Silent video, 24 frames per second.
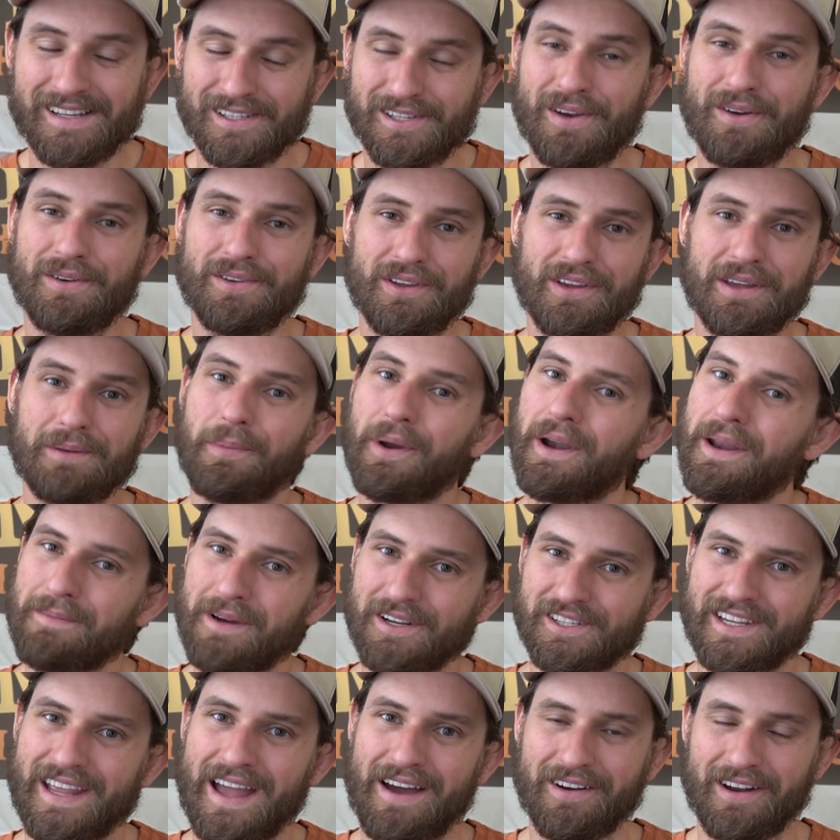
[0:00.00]
So you can pretty
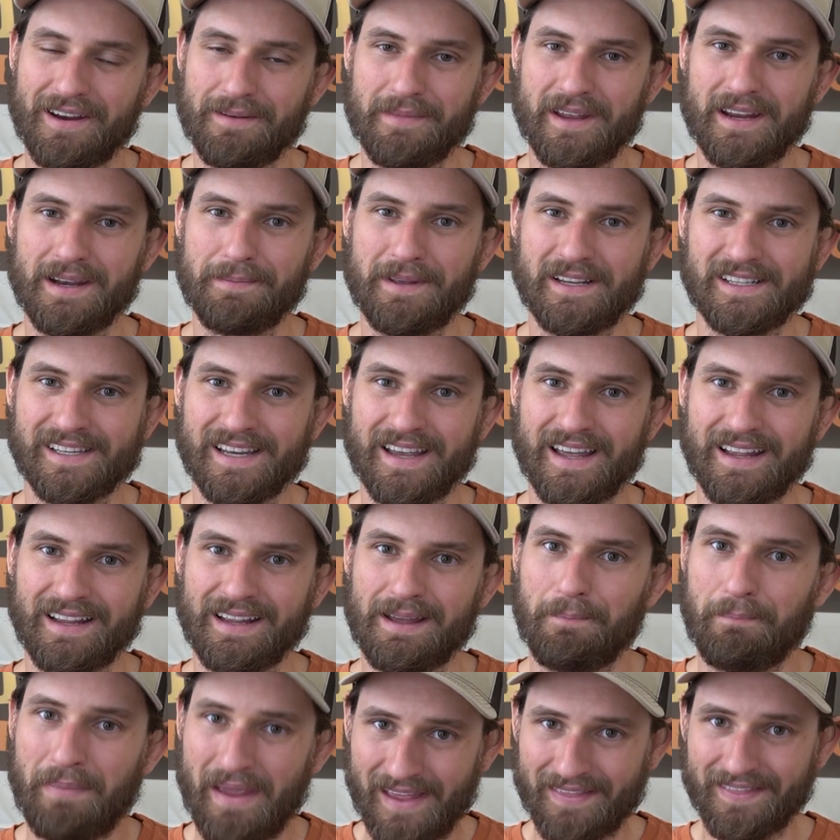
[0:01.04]
much count on me to be
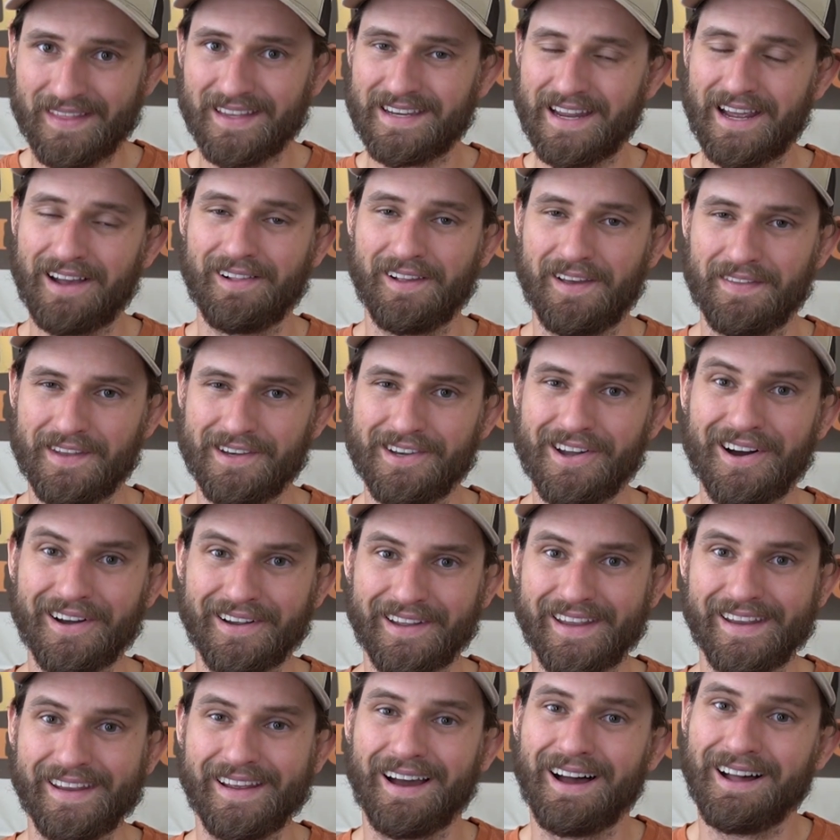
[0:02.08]
saying pin the tail on the
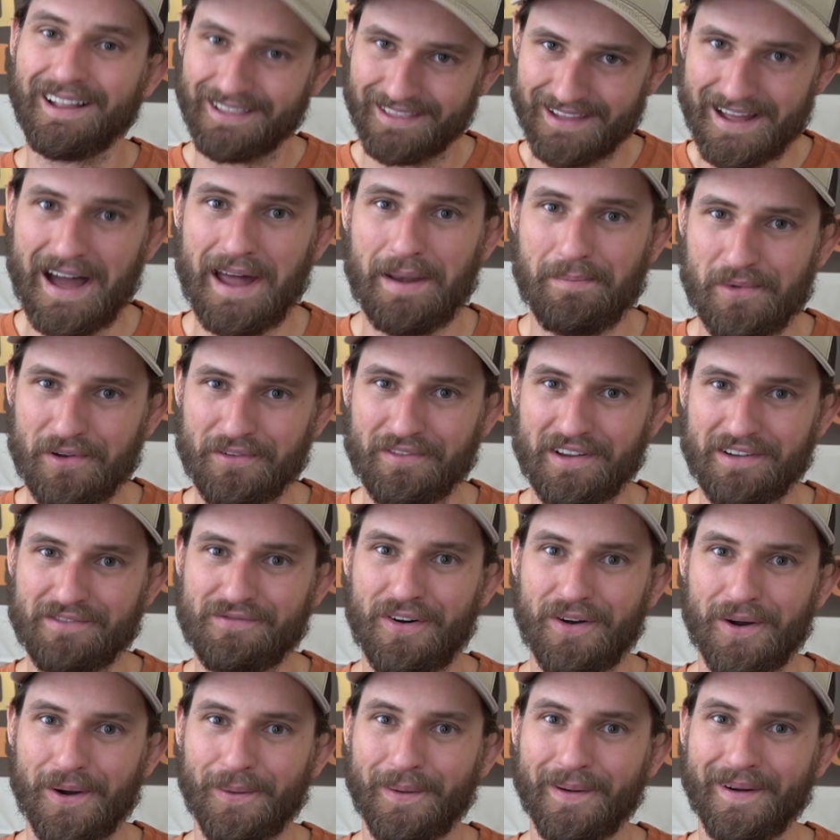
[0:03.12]
donkey a lot moving
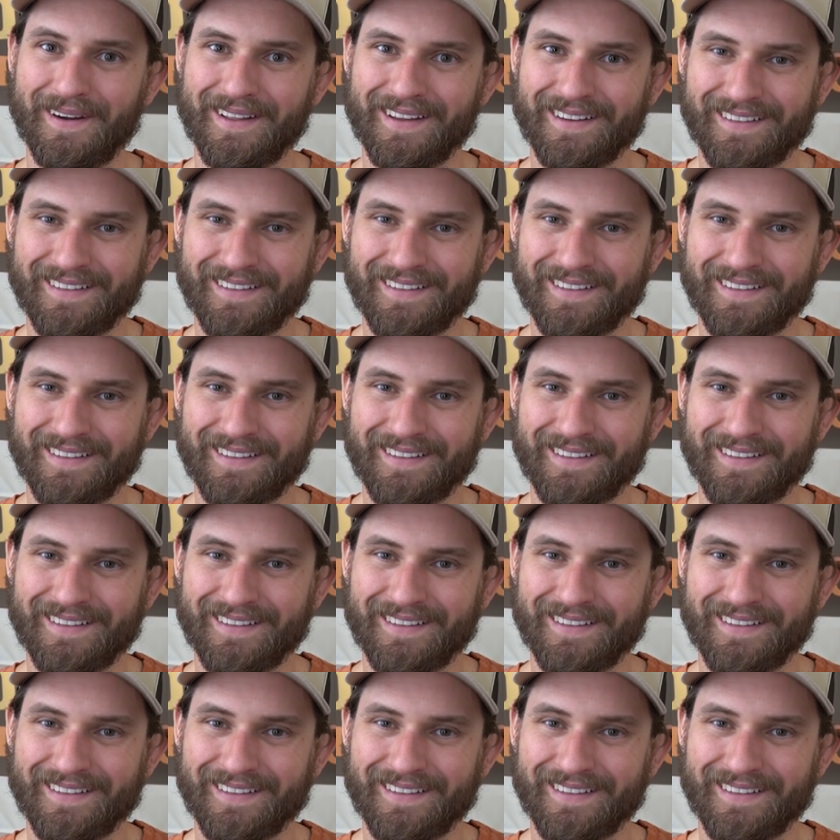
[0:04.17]
forward.